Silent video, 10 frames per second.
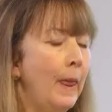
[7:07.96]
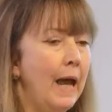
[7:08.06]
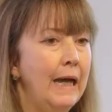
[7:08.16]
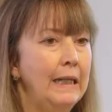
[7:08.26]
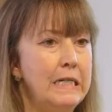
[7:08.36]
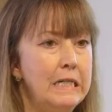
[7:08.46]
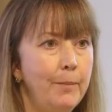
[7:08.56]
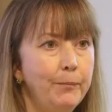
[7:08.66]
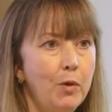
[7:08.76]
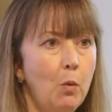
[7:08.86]
And
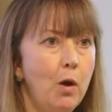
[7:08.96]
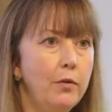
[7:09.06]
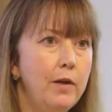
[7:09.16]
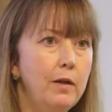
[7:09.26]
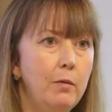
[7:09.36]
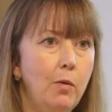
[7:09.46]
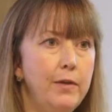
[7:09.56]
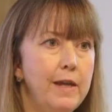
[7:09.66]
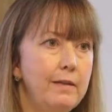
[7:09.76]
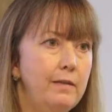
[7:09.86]
what the
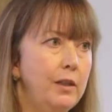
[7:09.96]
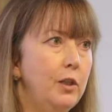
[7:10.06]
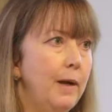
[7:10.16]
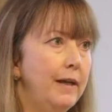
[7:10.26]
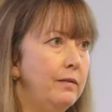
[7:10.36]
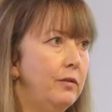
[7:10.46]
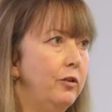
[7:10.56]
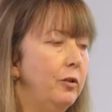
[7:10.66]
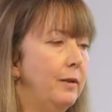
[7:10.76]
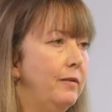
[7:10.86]
SCU has to
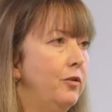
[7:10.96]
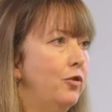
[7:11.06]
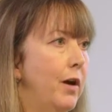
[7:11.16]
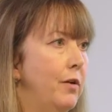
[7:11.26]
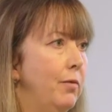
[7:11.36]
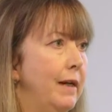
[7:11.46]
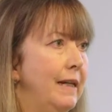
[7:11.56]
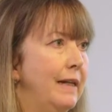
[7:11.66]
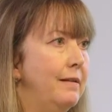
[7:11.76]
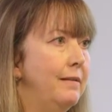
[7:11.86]
do is to try and
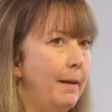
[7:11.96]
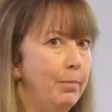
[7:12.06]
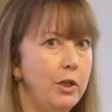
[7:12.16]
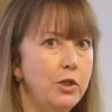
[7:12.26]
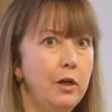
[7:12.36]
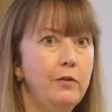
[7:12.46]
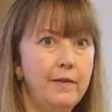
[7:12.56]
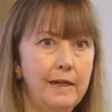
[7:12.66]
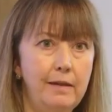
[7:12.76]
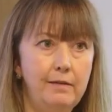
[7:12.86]
really establish, do
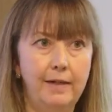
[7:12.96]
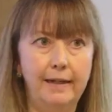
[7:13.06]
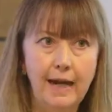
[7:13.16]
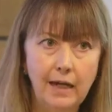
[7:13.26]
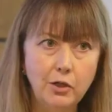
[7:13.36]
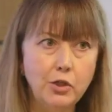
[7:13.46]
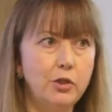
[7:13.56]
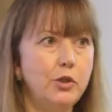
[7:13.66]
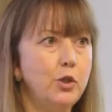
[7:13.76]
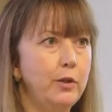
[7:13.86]
they need to take
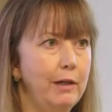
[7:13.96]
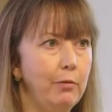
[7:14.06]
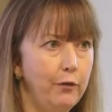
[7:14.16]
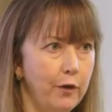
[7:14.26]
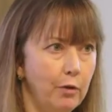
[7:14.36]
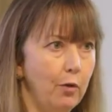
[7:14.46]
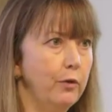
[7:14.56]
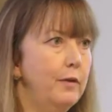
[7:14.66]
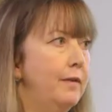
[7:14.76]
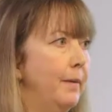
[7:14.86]
action? Should they refer
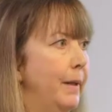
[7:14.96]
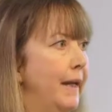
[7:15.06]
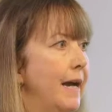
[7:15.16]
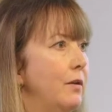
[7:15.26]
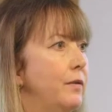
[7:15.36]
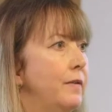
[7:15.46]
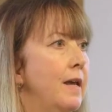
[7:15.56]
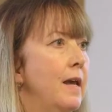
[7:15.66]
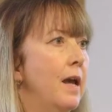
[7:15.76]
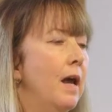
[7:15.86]
on to somebody else?
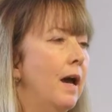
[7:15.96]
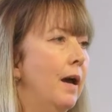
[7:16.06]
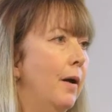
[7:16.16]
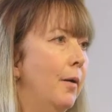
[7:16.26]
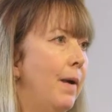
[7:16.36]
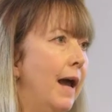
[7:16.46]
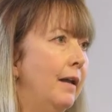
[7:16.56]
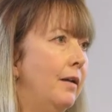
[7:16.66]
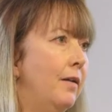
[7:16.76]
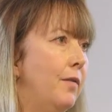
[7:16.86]

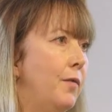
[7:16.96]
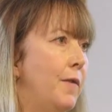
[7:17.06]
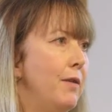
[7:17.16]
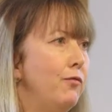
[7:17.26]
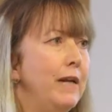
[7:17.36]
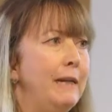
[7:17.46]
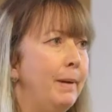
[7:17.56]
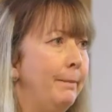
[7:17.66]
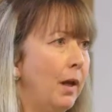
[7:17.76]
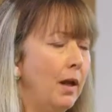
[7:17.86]
And they've really
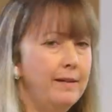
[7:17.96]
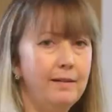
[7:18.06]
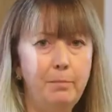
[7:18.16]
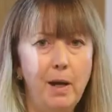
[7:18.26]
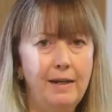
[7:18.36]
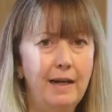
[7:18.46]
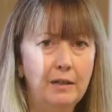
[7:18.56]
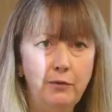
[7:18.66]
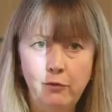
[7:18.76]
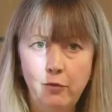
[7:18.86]
been blighted by
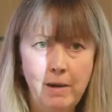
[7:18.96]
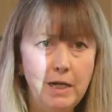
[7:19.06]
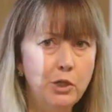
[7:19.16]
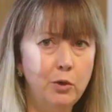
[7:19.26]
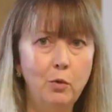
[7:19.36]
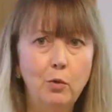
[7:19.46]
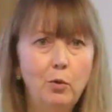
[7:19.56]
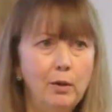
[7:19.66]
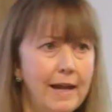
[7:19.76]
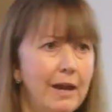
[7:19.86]
lack of information or
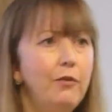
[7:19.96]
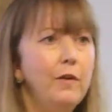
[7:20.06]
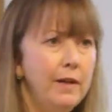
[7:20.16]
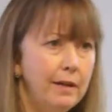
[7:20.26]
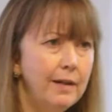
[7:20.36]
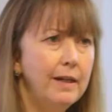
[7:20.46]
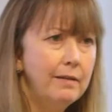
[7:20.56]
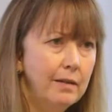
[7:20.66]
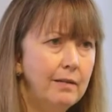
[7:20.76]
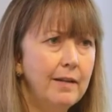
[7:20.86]
all the effort that it
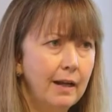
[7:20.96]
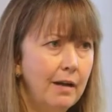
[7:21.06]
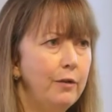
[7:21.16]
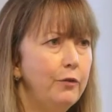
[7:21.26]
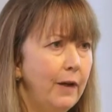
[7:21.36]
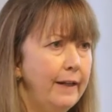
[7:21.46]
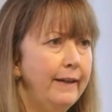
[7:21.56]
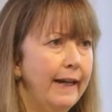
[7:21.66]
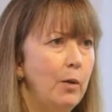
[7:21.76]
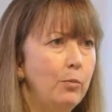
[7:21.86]
takes into that kind of
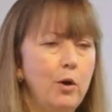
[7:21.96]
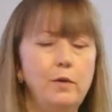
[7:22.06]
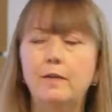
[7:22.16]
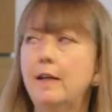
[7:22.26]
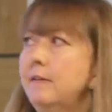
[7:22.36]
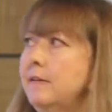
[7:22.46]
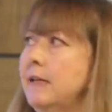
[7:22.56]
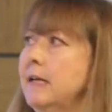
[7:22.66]
finding out process.